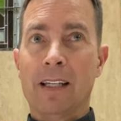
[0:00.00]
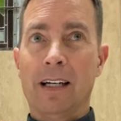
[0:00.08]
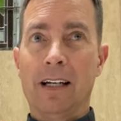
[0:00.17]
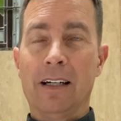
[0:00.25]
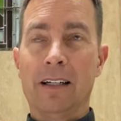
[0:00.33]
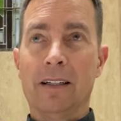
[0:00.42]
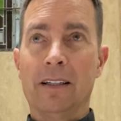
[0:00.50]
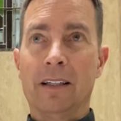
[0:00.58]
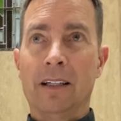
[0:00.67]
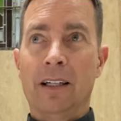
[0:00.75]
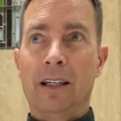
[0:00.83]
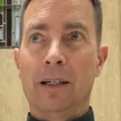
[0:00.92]
Uh,
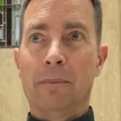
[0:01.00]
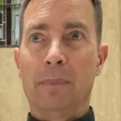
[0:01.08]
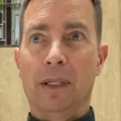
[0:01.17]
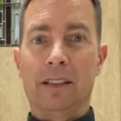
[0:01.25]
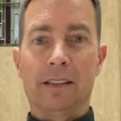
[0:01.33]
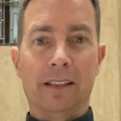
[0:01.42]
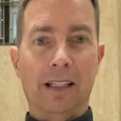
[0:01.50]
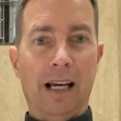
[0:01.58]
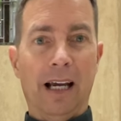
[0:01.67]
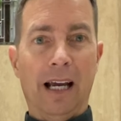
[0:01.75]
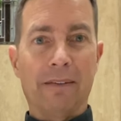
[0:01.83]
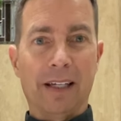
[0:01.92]
but
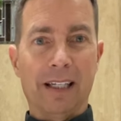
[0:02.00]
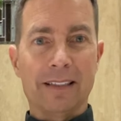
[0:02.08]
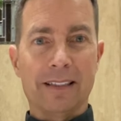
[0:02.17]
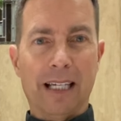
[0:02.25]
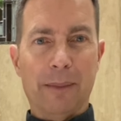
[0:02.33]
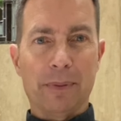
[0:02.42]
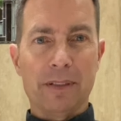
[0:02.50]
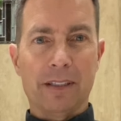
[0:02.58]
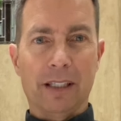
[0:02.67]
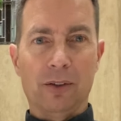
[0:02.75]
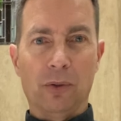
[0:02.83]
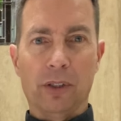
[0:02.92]
I've got to stop and
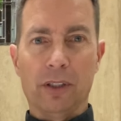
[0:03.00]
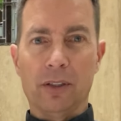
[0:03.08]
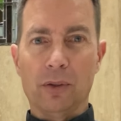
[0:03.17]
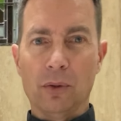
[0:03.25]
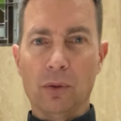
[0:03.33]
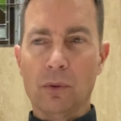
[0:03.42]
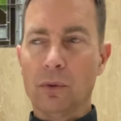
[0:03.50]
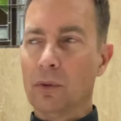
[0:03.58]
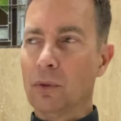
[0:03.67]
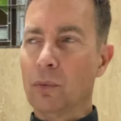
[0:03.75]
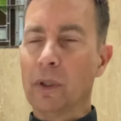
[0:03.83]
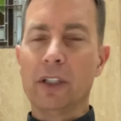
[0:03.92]
say, Lord,
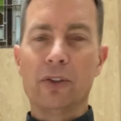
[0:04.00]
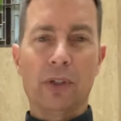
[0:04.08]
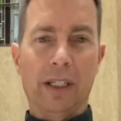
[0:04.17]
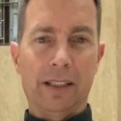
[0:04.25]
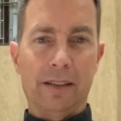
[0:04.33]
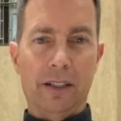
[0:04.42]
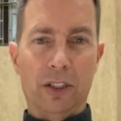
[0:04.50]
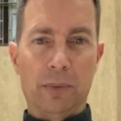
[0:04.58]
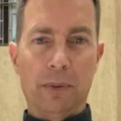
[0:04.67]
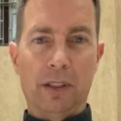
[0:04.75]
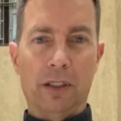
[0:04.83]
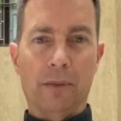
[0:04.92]
what are you trying to teach
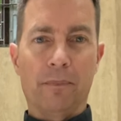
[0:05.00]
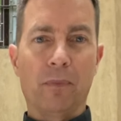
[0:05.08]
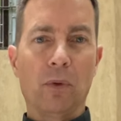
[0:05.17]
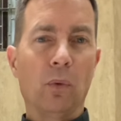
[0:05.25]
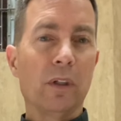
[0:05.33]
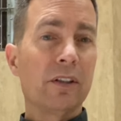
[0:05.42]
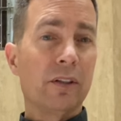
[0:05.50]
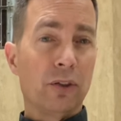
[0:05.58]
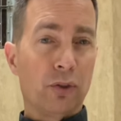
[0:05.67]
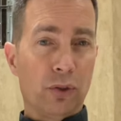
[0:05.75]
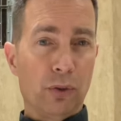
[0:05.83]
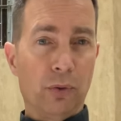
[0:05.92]
me here? What's the
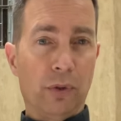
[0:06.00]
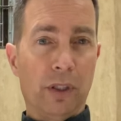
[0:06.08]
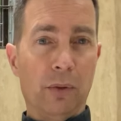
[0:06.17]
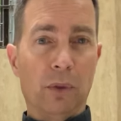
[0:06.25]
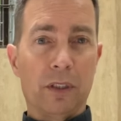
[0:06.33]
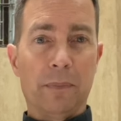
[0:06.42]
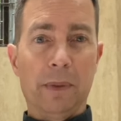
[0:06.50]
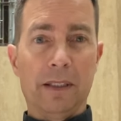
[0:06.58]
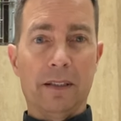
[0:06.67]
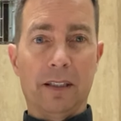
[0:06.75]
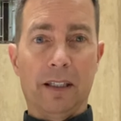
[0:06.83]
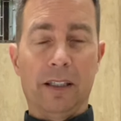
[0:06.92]
truth in what's being
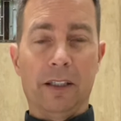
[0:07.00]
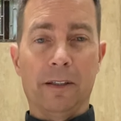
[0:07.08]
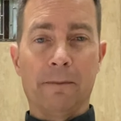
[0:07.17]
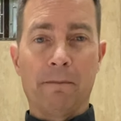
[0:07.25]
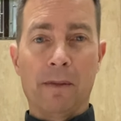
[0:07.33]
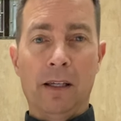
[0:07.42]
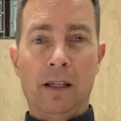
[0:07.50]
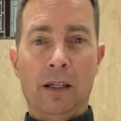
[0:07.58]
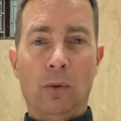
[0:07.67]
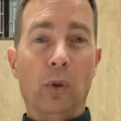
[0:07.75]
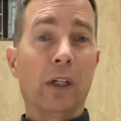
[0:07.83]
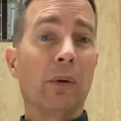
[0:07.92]
said here?
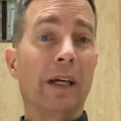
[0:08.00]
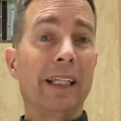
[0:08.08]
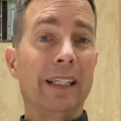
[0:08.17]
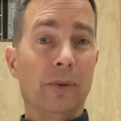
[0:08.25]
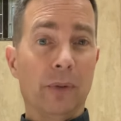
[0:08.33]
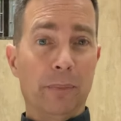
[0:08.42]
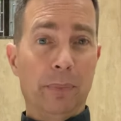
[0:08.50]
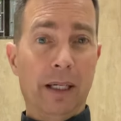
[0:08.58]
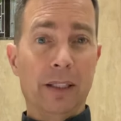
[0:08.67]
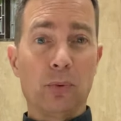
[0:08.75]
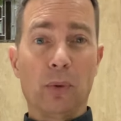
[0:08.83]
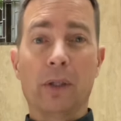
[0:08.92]
Where do I need to
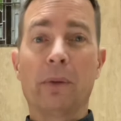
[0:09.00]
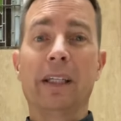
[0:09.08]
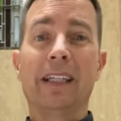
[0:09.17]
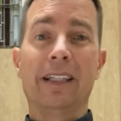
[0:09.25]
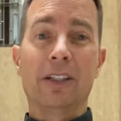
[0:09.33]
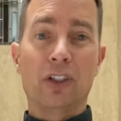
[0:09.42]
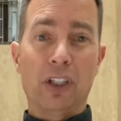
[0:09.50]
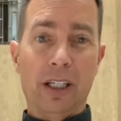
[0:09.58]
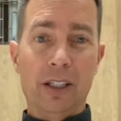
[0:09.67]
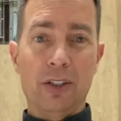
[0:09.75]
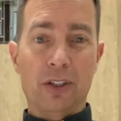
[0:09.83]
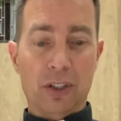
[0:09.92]
repent? Where do I need to
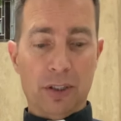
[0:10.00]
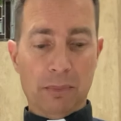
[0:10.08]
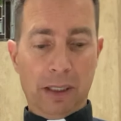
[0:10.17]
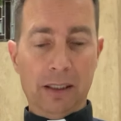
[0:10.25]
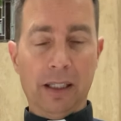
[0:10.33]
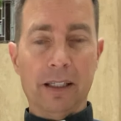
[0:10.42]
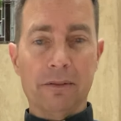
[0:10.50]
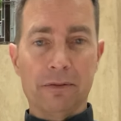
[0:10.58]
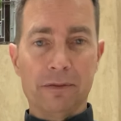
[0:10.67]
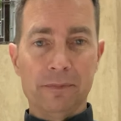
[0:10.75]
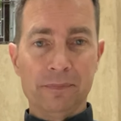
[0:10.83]
change my life?